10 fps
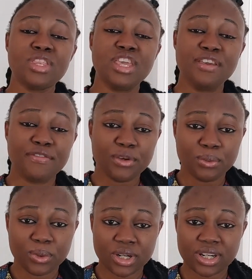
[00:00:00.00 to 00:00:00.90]
if you
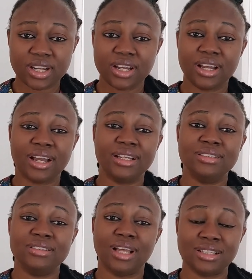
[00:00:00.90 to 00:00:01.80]
work,
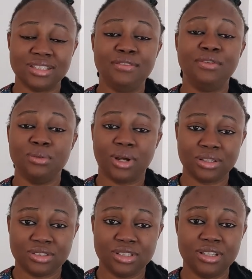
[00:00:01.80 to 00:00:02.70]
and as if you
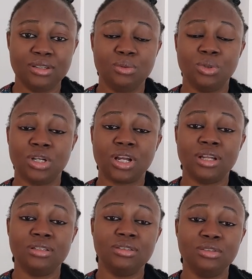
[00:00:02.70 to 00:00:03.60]
actually work
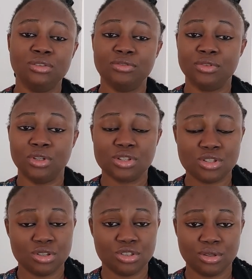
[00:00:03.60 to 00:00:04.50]
and you've lost
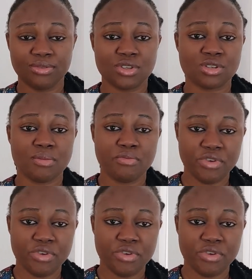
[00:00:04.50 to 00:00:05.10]
your job for some